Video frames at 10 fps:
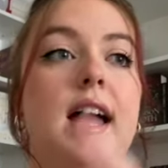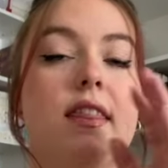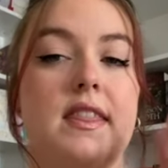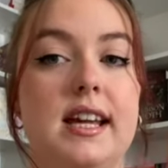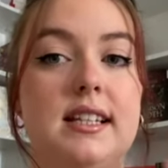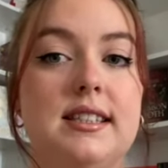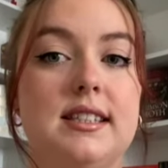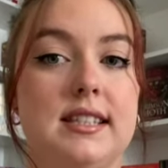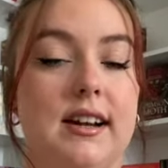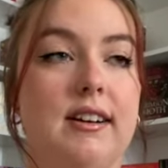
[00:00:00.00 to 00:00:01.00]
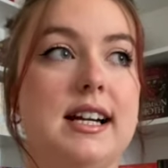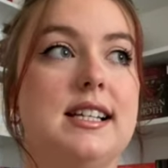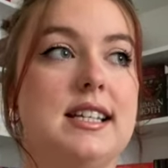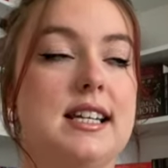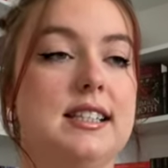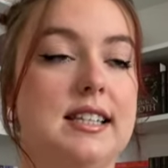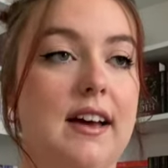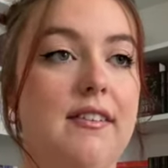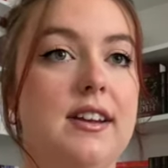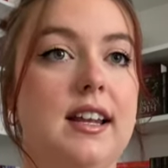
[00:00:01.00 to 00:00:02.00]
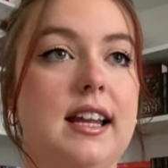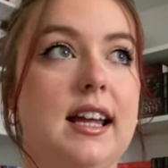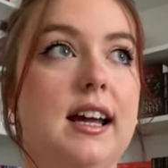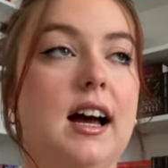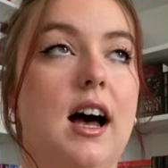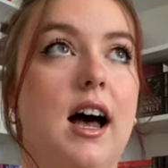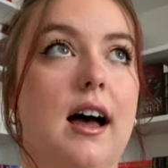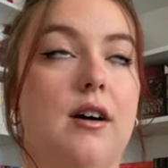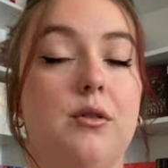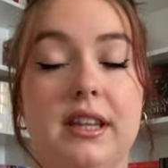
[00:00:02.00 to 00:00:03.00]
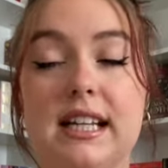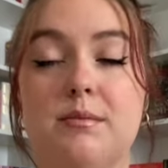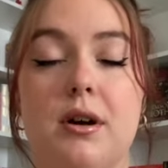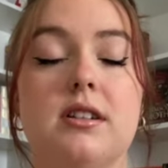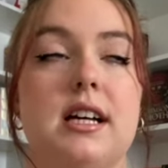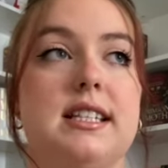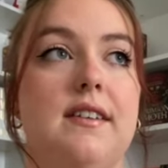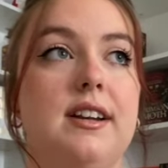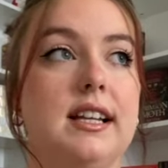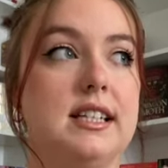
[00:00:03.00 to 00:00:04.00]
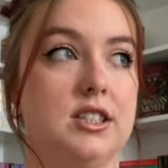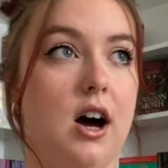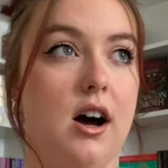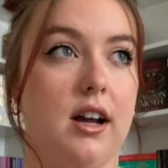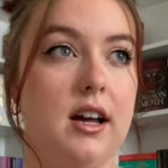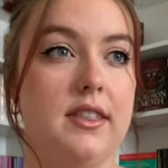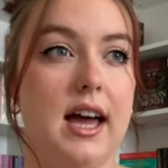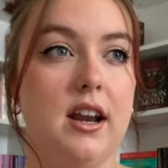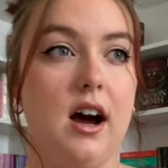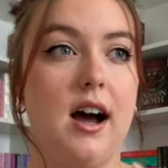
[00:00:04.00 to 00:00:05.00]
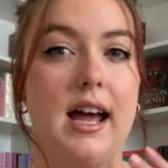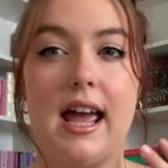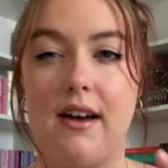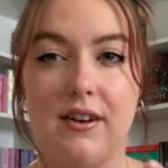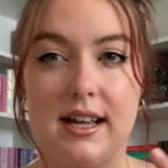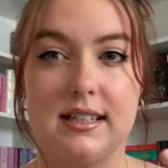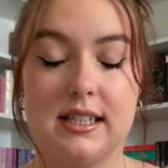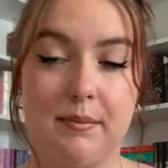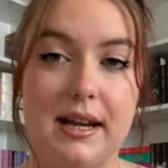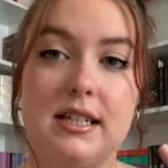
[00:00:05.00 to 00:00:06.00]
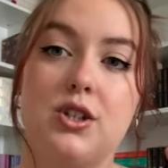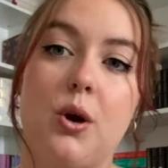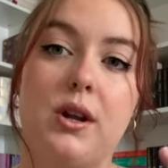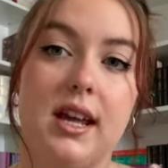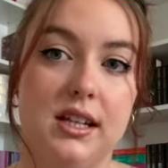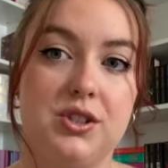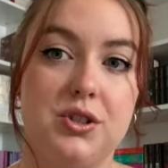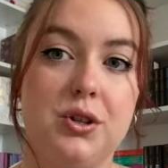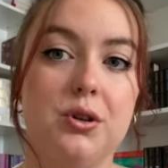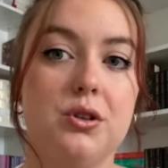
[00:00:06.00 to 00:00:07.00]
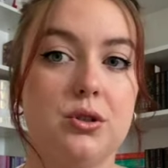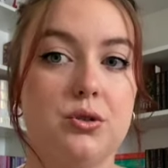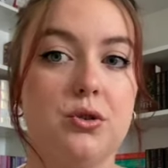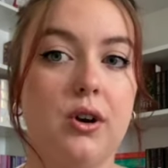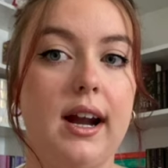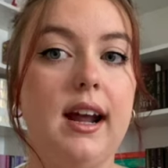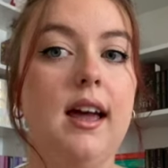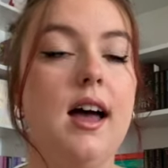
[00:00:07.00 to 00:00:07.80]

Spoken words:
This series is definitely, or these books are definitely darker than I ever anticipated going into the story.